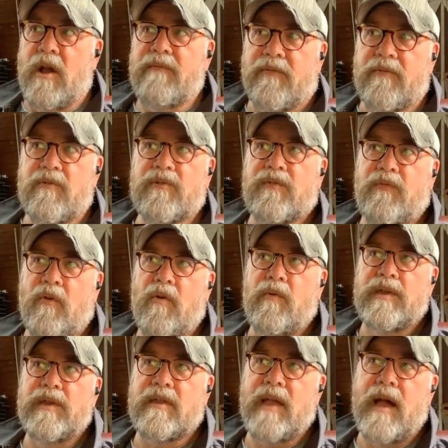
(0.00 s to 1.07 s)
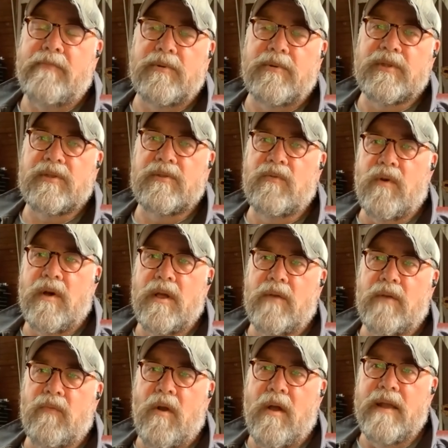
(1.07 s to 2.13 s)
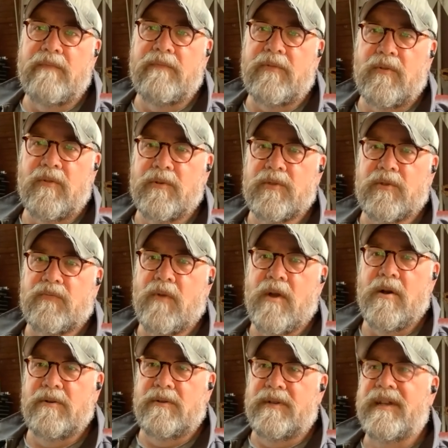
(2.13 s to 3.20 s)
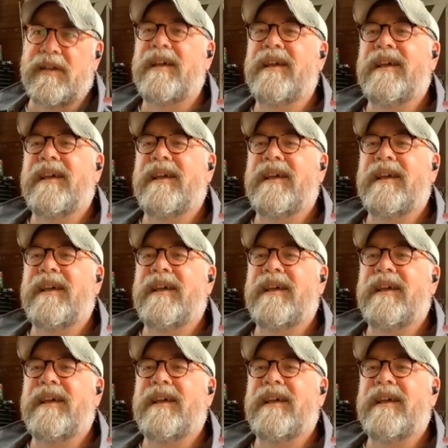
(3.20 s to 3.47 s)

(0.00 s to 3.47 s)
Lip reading: Our first four-way stop was the one on Ryan and Florence Road.